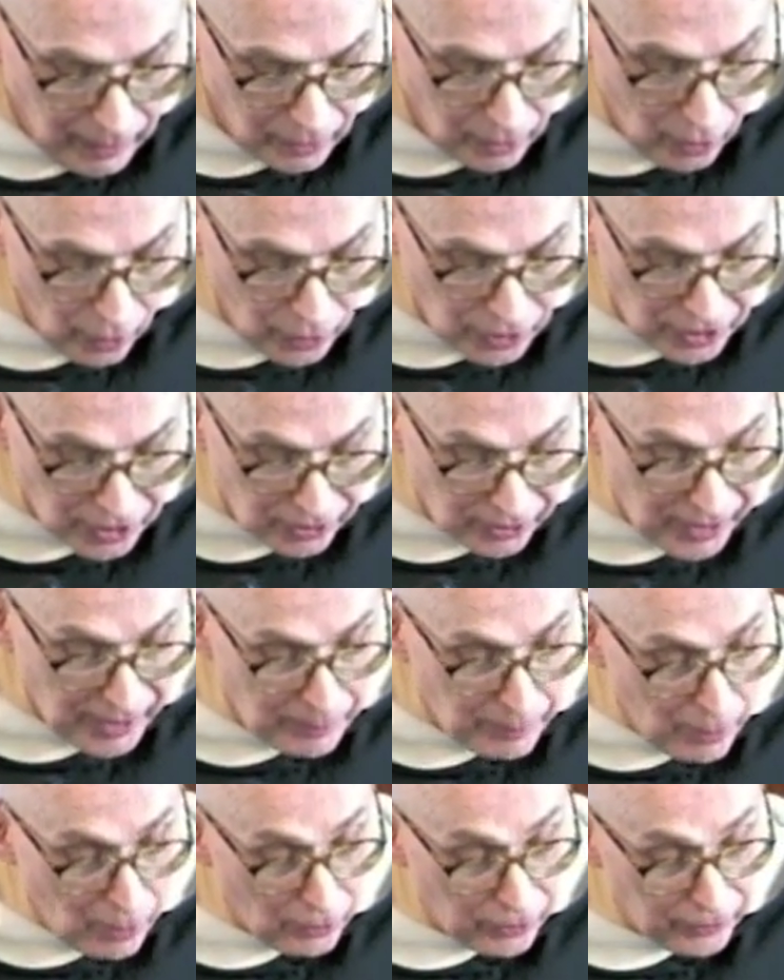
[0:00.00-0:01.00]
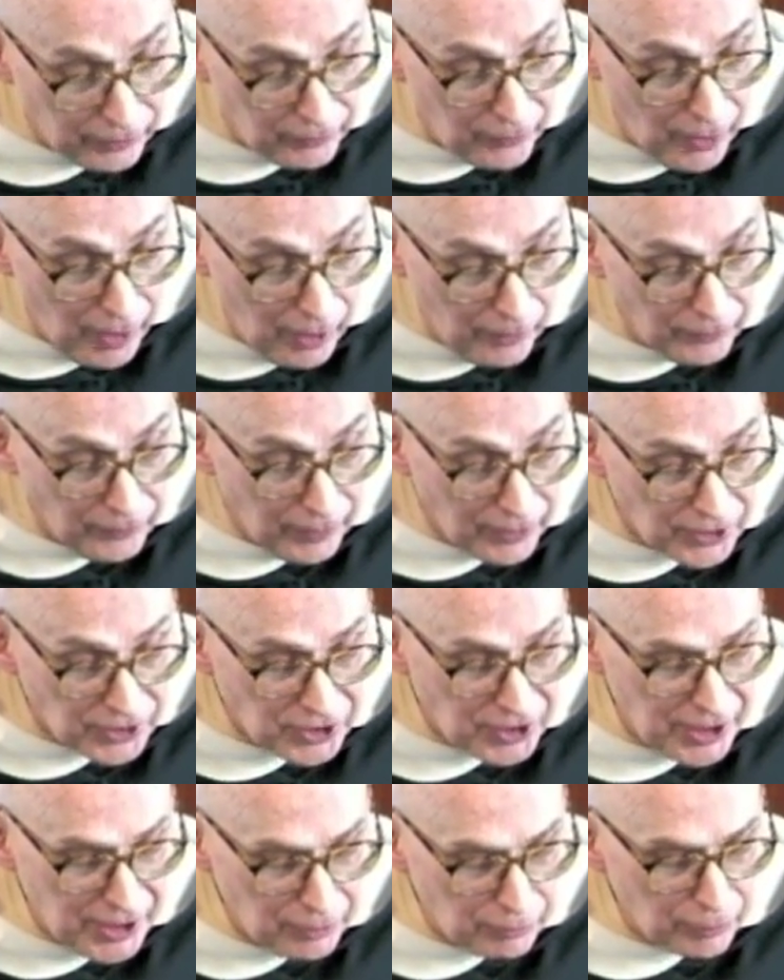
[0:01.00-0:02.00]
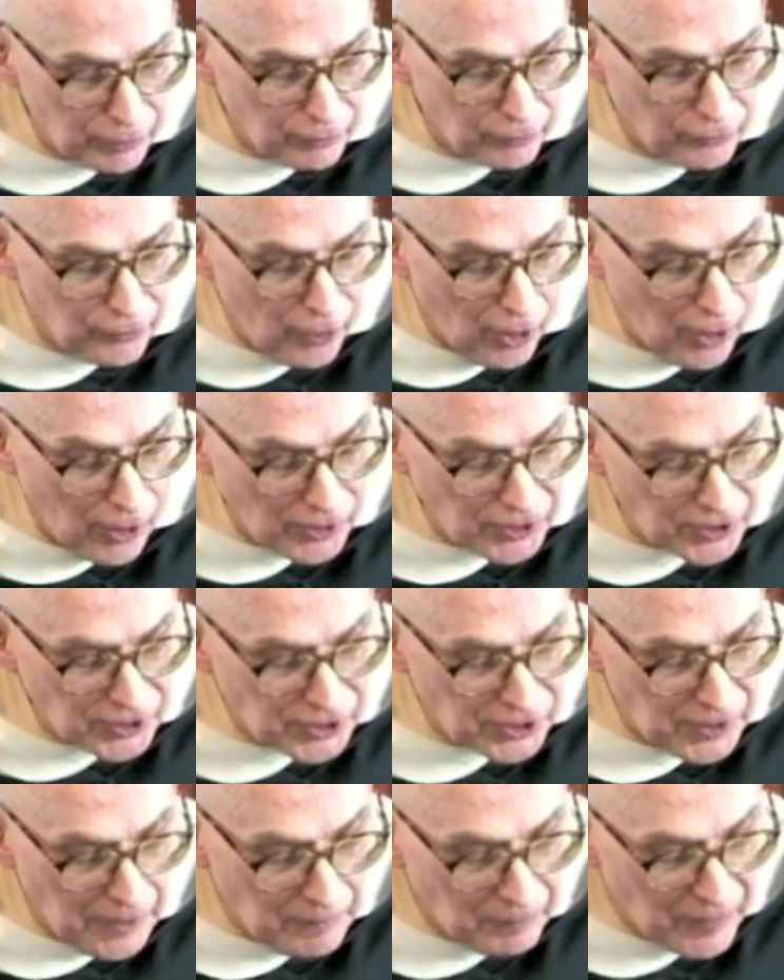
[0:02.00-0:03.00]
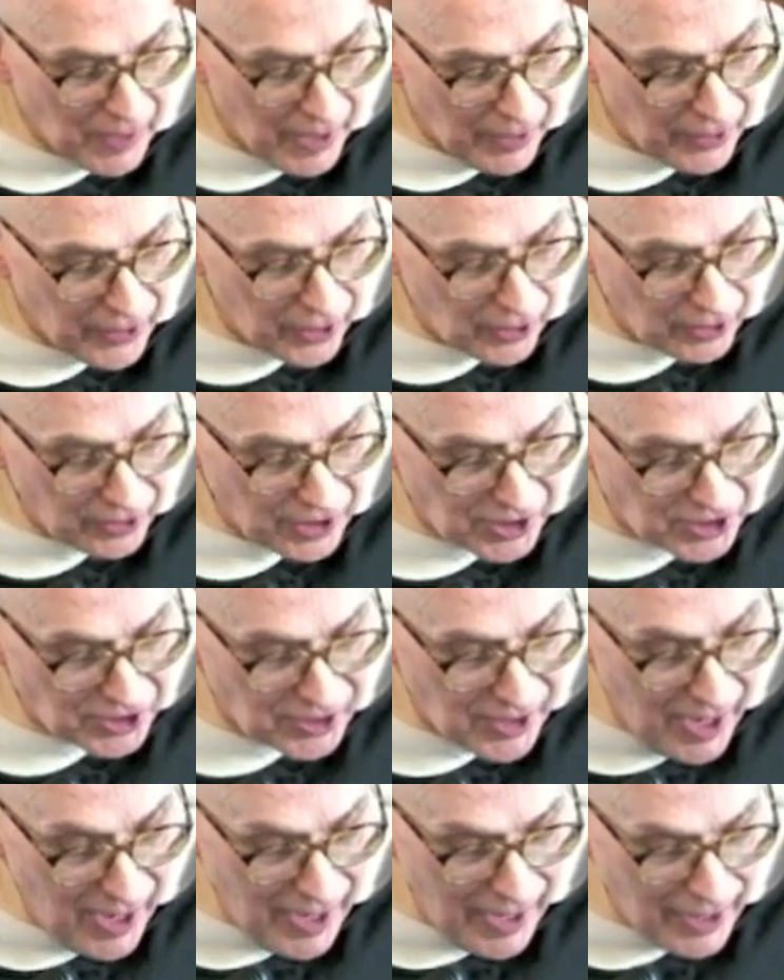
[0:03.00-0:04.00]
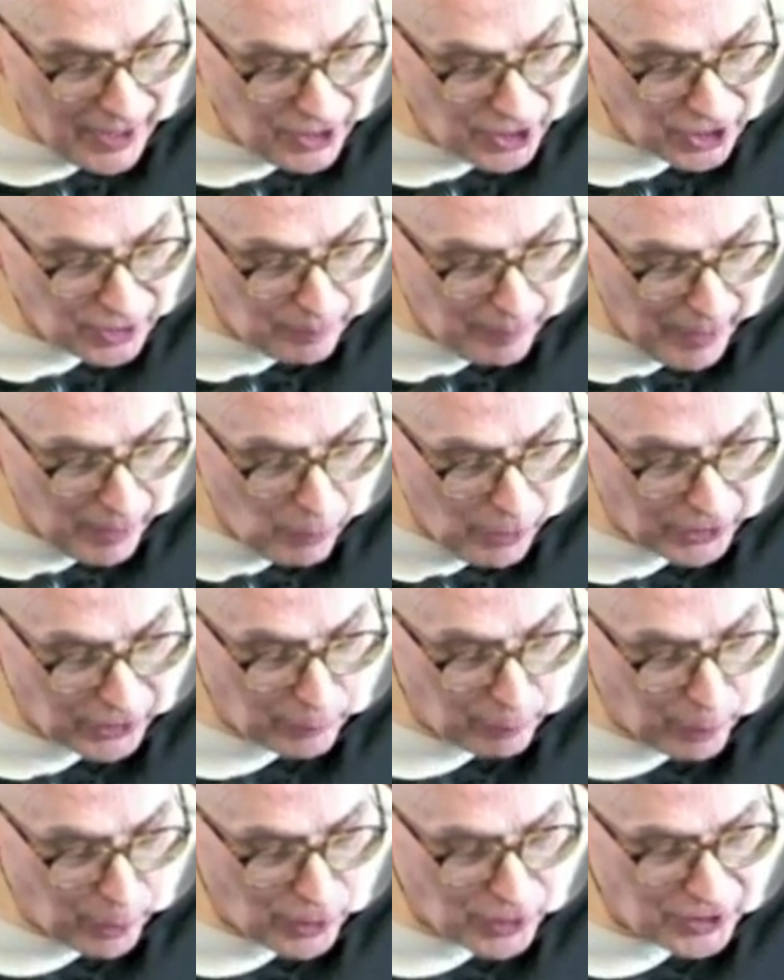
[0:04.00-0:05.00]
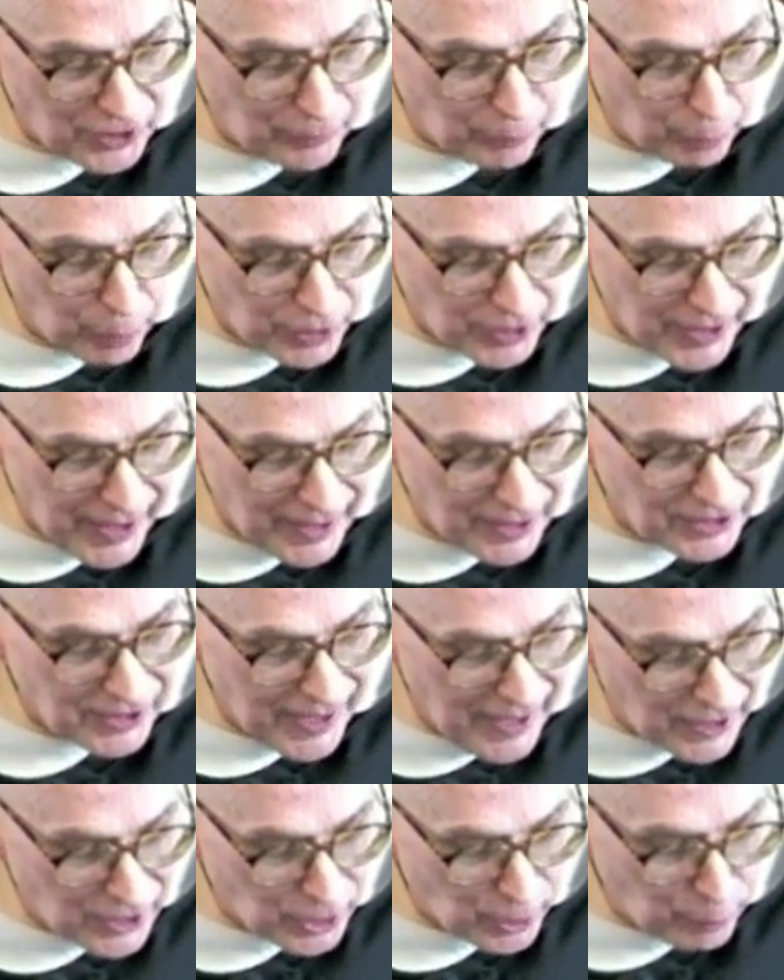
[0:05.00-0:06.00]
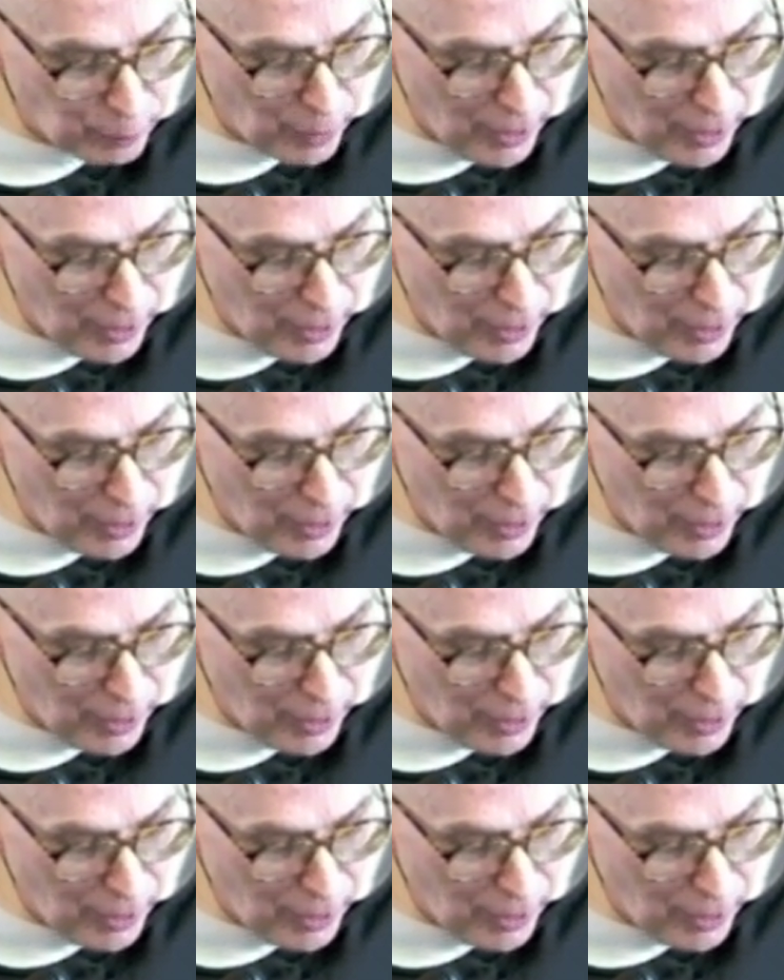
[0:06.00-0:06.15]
Notice that they both involved secret faults that are disguised by what the person presents as the